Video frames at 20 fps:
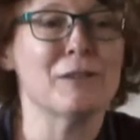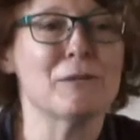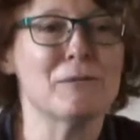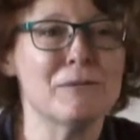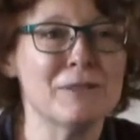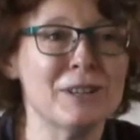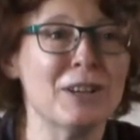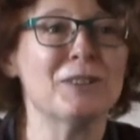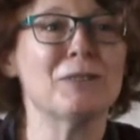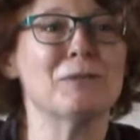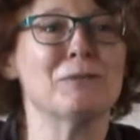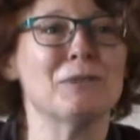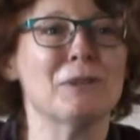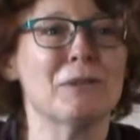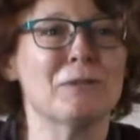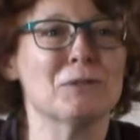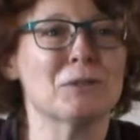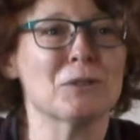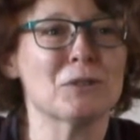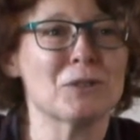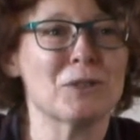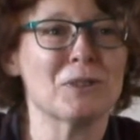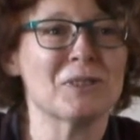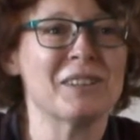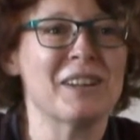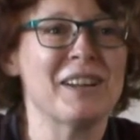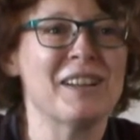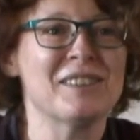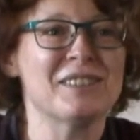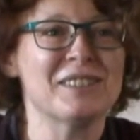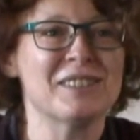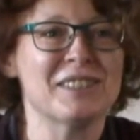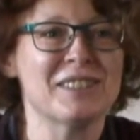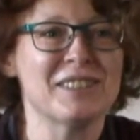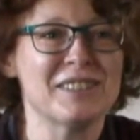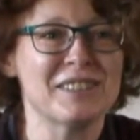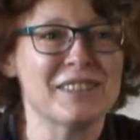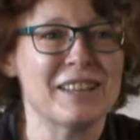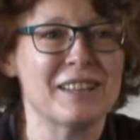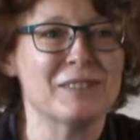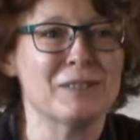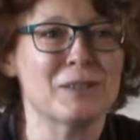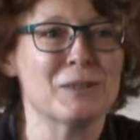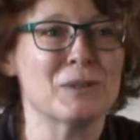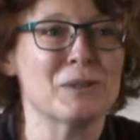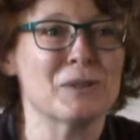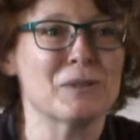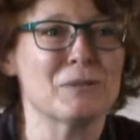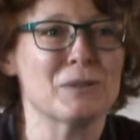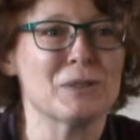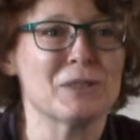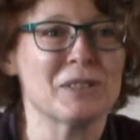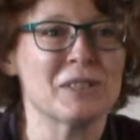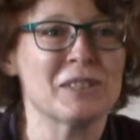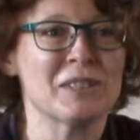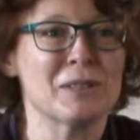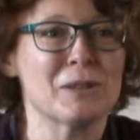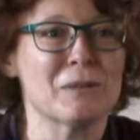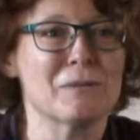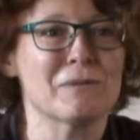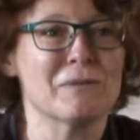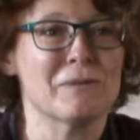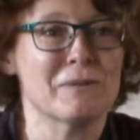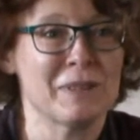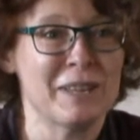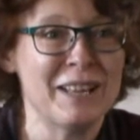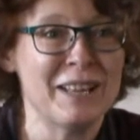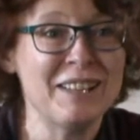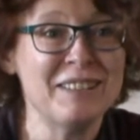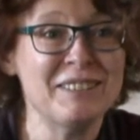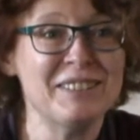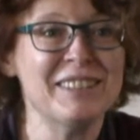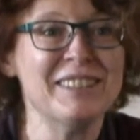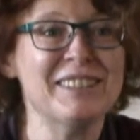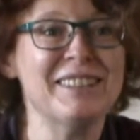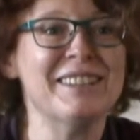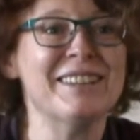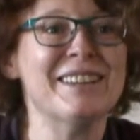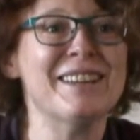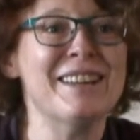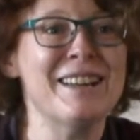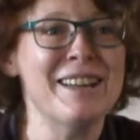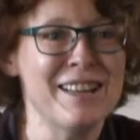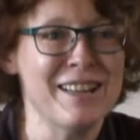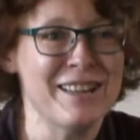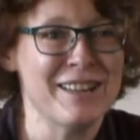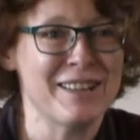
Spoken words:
the Philosophy of Social Sciences at the University of Helsinki.